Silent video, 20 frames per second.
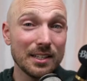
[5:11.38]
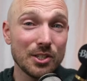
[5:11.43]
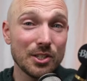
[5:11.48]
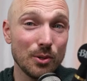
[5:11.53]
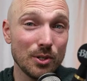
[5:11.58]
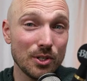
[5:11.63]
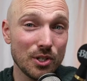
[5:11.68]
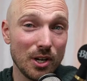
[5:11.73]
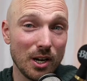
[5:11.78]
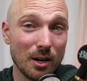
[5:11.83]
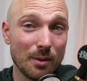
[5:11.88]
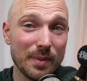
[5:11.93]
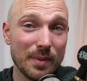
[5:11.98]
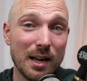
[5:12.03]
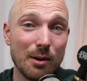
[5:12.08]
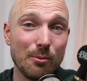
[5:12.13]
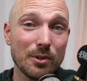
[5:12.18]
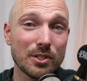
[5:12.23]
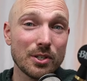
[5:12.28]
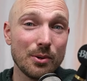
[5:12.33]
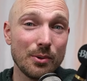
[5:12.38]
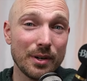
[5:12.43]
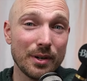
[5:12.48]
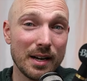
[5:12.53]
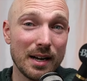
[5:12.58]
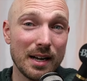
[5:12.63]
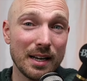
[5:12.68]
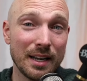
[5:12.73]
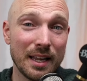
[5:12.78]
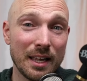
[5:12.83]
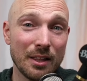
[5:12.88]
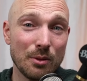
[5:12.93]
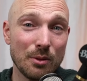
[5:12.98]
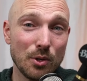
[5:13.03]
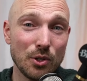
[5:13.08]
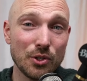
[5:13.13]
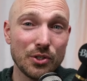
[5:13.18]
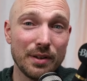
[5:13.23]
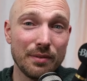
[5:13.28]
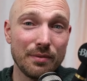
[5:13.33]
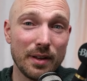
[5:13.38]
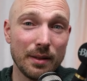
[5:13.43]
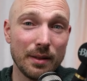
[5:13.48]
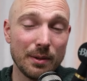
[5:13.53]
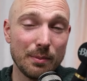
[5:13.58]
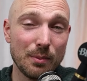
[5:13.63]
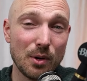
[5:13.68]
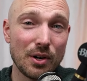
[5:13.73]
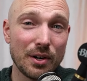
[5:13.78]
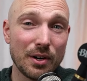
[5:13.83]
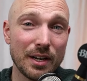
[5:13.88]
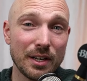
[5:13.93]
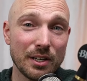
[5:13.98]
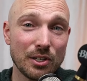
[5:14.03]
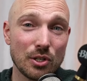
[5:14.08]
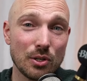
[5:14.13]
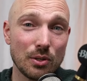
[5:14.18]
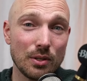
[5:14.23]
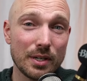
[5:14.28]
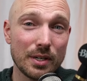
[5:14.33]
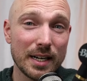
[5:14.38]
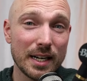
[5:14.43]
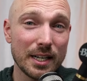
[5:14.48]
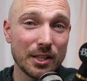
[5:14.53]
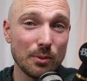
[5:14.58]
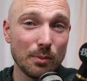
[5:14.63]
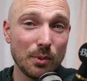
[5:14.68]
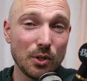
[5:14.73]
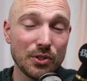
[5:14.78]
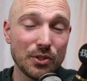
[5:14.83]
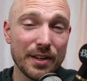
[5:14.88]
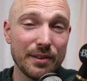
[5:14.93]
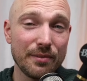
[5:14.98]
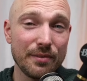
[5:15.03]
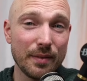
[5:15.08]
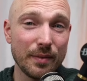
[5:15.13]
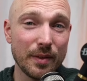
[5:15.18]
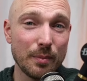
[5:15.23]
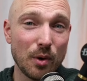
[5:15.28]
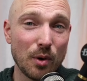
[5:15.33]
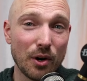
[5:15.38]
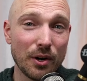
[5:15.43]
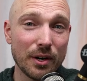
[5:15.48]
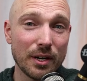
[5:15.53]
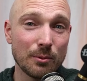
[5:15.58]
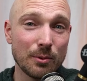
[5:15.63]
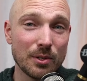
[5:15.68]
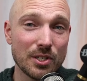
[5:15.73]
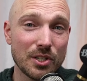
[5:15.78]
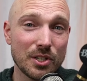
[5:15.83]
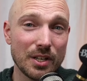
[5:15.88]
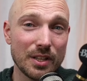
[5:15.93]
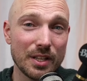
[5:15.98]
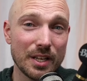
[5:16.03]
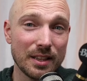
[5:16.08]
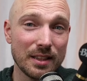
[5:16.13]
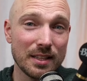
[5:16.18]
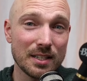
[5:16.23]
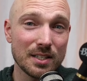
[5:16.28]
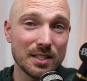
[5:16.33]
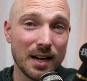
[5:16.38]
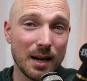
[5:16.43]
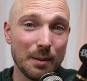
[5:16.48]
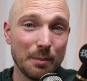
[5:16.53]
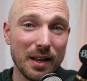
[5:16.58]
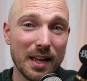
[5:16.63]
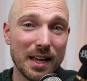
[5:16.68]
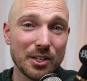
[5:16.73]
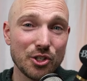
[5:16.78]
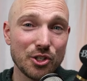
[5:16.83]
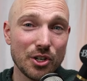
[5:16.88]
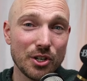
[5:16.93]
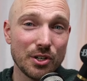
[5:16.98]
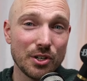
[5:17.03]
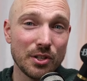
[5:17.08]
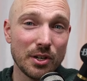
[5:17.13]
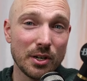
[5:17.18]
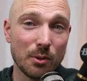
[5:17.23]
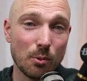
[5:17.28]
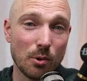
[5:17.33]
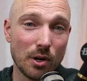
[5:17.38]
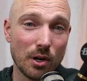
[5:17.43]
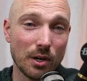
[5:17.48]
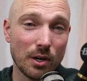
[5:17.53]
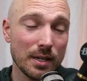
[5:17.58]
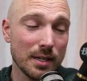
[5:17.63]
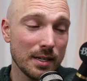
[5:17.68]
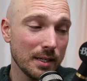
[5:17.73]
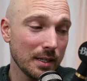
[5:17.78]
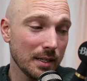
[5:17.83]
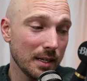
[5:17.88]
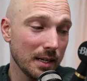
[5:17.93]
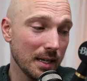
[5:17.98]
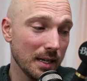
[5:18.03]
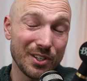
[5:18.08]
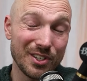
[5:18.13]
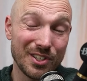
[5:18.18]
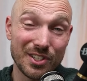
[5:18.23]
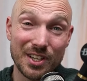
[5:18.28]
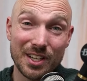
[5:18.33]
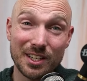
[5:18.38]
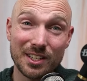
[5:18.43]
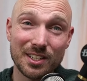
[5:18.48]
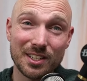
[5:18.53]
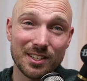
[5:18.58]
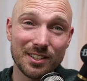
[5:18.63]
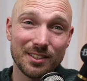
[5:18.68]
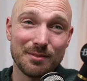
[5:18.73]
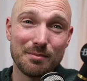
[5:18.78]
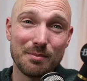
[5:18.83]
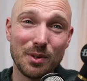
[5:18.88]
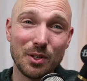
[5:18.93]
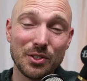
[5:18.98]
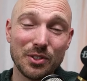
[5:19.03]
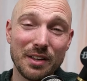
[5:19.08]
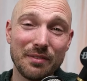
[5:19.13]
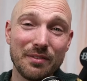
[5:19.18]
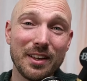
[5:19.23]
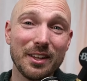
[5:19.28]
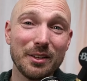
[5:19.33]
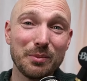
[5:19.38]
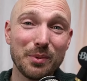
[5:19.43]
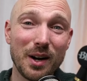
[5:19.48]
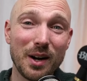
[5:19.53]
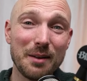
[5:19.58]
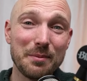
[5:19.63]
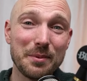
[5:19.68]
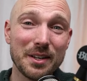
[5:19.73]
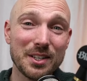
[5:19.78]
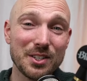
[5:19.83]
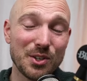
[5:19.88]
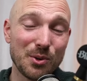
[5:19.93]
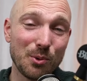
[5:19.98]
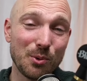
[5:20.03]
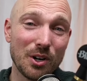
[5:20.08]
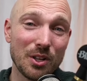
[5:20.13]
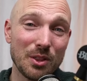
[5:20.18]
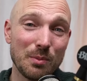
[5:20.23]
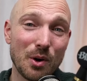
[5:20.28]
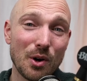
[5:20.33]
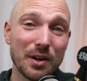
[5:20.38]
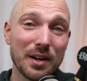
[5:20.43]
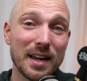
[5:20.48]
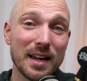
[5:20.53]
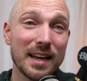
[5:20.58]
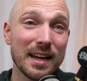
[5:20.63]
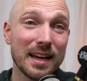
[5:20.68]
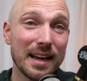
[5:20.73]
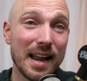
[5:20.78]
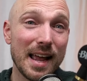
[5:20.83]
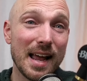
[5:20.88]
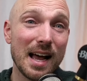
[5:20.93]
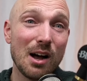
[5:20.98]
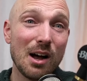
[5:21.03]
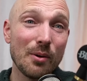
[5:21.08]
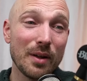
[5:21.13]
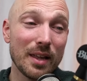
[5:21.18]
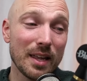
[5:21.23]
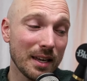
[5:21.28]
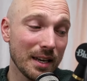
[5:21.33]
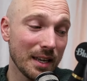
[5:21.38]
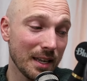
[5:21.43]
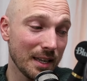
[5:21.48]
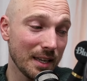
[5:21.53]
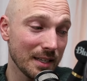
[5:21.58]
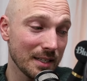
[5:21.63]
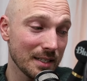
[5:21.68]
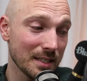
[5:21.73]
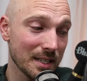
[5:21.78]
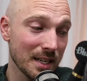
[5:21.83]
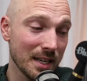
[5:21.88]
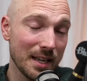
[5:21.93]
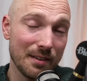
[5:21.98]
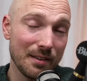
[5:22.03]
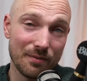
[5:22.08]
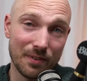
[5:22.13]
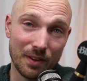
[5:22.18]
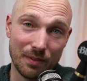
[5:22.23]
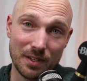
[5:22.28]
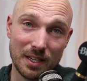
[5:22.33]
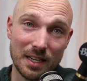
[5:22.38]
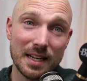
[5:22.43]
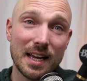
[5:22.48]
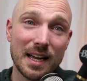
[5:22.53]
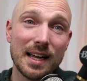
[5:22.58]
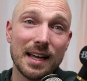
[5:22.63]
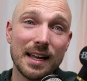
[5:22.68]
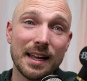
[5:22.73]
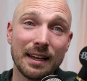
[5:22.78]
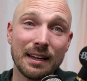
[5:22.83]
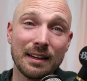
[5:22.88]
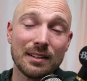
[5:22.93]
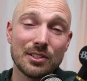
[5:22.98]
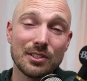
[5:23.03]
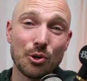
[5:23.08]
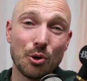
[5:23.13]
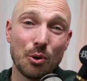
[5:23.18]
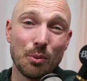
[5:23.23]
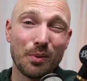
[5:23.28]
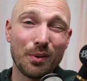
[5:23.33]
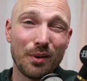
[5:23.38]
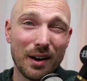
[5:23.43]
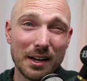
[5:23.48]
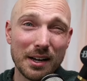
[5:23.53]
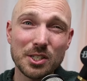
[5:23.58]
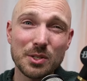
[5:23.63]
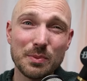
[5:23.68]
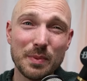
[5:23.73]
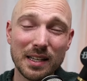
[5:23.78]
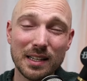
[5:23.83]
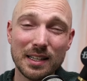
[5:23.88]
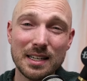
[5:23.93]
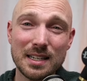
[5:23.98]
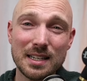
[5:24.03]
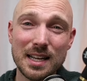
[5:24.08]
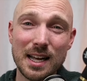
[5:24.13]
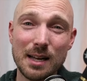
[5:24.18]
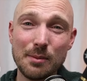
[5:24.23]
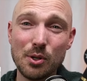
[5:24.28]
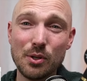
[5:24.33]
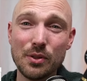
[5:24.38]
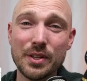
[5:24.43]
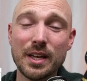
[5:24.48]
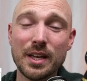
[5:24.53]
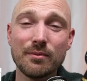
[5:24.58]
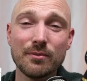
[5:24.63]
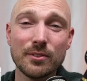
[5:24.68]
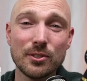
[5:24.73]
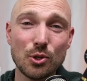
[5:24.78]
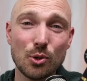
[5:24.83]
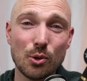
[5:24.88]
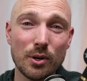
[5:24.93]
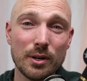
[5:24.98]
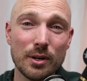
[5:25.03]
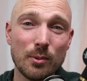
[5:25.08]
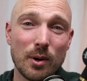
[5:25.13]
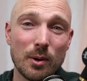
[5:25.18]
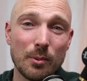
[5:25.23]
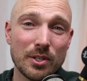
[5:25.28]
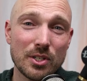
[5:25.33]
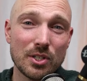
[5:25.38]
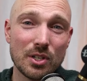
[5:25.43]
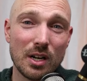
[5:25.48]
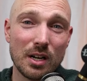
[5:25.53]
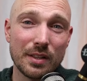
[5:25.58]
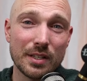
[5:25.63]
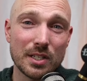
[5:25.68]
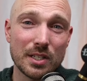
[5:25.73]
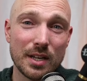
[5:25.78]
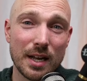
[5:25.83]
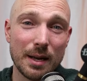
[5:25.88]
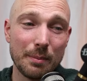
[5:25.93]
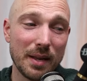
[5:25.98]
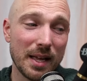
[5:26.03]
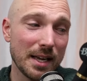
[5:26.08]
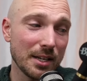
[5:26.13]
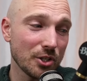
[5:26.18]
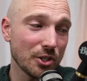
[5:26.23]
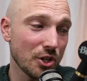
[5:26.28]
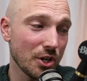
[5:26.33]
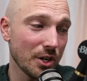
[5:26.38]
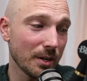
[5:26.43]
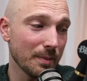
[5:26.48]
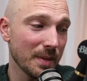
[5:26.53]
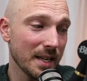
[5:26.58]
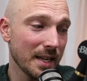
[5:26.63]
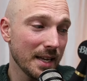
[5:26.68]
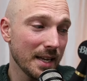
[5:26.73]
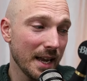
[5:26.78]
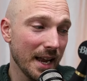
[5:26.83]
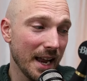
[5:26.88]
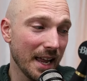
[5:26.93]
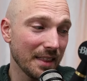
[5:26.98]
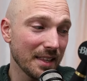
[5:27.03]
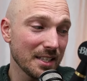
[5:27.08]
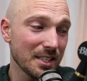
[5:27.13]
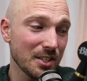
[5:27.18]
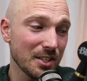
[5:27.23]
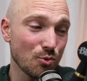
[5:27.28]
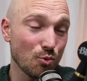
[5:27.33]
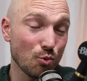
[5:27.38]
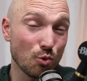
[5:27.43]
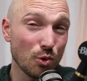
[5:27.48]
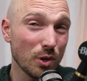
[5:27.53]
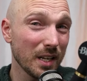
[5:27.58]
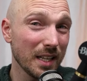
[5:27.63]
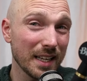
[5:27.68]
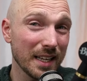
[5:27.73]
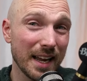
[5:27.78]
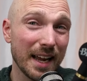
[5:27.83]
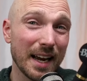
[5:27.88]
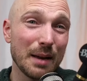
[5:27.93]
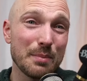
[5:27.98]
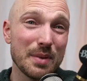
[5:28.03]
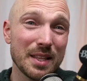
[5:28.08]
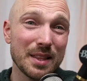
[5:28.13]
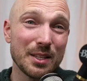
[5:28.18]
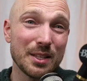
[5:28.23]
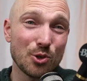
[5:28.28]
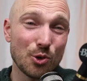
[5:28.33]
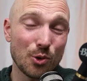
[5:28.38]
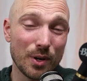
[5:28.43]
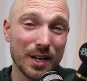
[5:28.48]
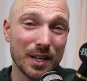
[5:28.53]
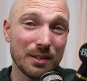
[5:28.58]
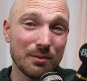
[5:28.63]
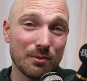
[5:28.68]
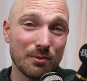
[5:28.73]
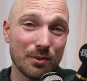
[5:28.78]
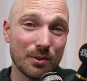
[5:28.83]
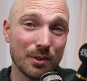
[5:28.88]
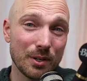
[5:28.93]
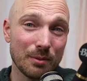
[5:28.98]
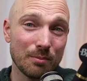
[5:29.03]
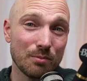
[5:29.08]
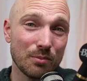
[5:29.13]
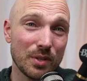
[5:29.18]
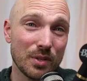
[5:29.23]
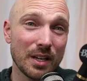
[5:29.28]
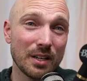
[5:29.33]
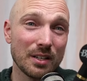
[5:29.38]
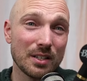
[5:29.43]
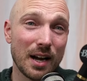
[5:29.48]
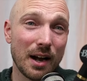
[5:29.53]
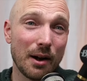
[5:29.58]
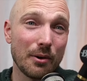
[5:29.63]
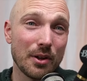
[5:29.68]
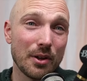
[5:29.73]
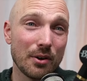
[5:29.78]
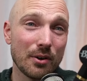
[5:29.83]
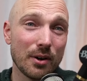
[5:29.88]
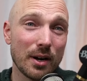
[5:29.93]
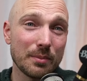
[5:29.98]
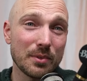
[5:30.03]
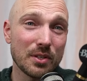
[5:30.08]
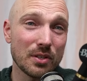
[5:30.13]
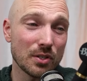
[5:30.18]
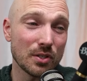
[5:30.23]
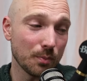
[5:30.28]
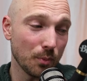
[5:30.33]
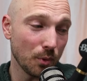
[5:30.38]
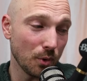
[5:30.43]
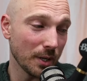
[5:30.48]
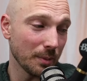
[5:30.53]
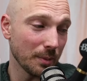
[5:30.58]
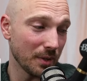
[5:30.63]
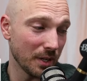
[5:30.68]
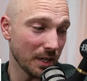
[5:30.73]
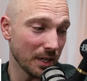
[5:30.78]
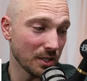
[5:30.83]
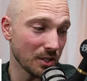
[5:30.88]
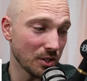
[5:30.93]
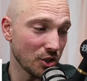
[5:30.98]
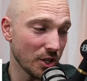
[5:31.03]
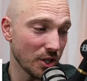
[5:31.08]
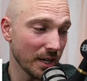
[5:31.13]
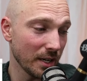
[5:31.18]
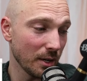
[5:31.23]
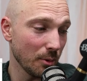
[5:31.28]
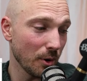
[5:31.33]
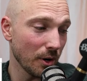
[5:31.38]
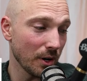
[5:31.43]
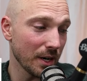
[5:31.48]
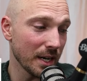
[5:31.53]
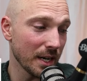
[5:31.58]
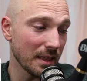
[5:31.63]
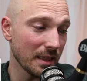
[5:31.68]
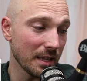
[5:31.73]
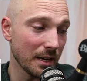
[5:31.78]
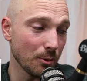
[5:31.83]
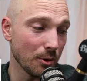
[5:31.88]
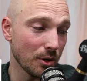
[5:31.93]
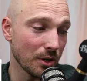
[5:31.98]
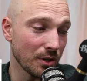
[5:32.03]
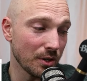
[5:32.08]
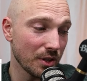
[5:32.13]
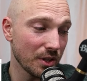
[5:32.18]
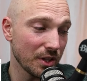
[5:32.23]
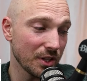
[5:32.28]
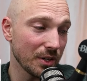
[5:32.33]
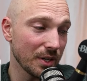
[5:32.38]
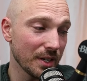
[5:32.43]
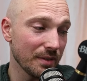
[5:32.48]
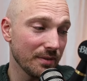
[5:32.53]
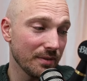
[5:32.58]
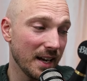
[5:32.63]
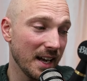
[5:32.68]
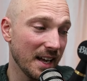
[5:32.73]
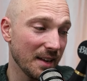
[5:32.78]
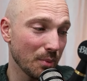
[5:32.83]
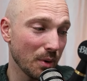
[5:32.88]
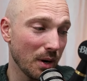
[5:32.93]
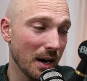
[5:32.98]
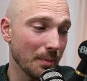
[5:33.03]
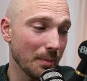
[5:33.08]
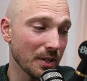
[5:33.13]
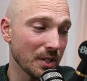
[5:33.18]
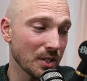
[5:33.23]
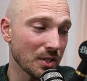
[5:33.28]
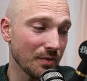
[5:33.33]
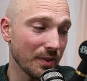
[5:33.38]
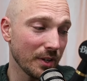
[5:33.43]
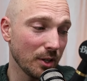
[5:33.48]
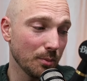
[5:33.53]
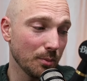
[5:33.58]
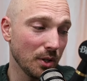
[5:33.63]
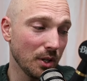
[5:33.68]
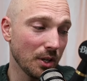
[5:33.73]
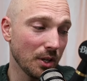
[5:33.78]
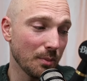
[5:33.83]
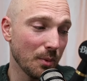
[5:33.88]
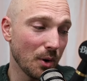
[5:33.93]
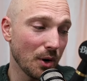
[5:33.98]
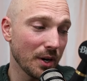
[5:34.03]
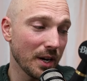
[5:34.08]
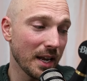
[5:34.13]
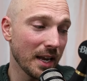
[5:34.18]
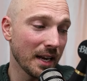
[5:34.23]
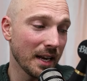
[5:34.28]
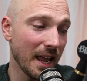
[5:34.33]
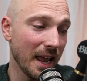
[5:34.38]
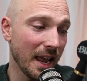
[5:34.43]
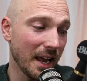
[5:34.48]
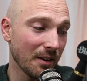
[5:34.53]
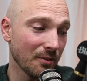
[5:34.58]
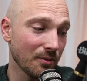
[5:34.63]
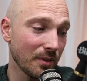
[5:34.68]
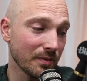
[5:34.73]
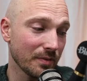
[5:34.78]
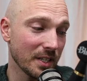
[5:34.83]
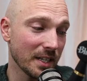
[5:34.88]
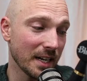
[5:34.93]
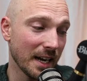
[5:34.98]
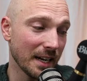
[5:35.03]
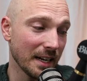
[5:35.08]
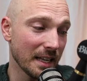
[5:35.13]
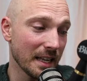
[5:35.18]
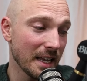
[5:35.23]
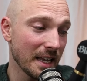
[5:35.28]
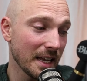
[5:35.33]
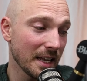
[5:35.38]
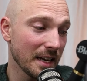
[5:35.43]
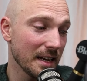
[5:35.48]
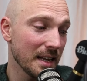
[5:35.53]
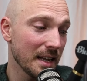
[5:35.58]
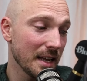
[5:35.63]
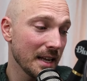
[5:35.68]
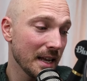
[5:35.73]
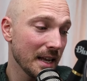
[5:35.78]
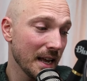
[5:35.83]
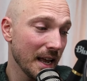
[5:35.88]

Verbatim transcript: let's go and talk about what's going on in the multifamily market. So looking at the multifamily market, we see that this time last year, there were thirty-six multifamily properties that were on the market. Now it is fifty-nine. So approximately double the inventory of what we saw this time last year. And this has really kind of been the trend for the entire year up to this point, because in January, there were thirty-five properties available on the market and fifty-nine again.